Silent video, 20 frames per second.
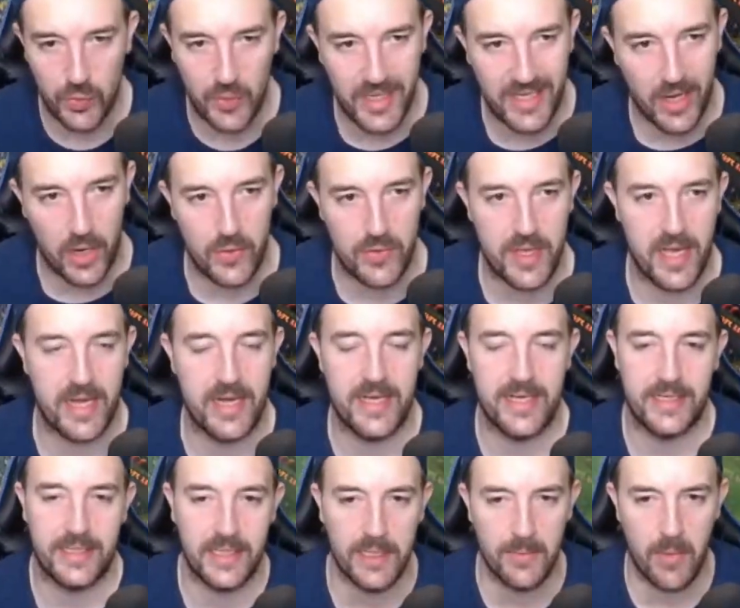we go then.
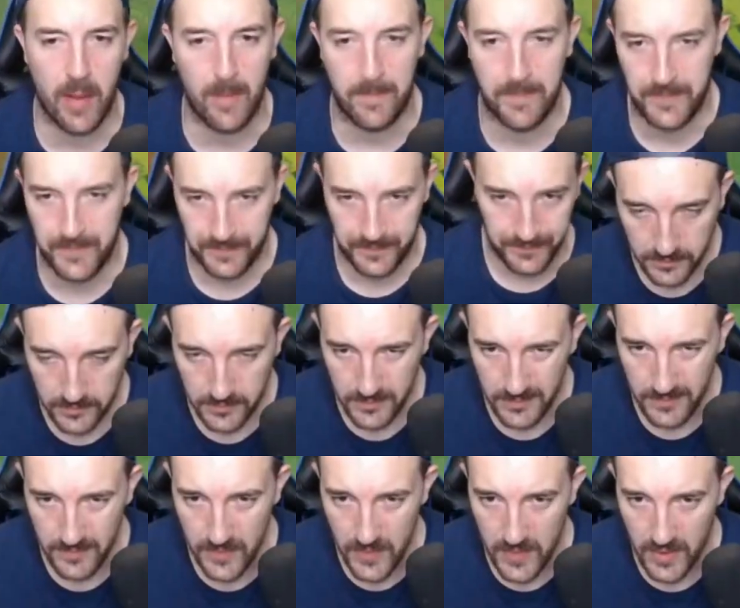Come on.
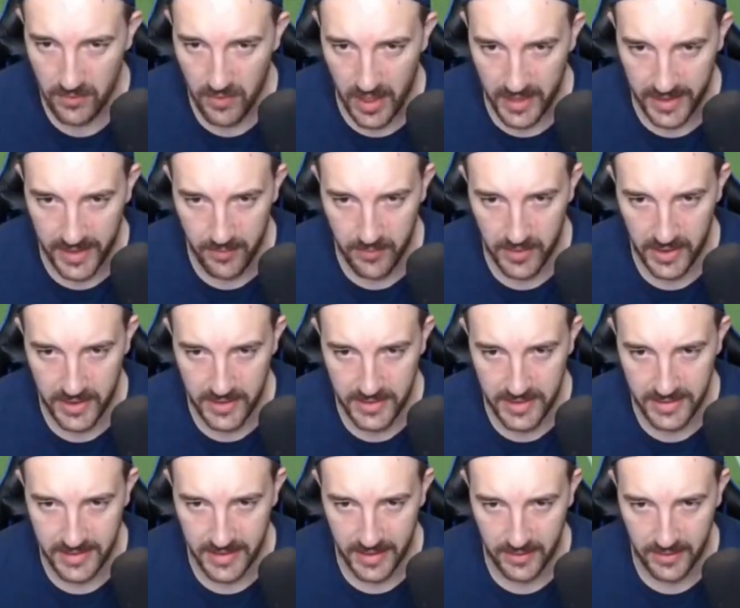Right, again, we're going to test out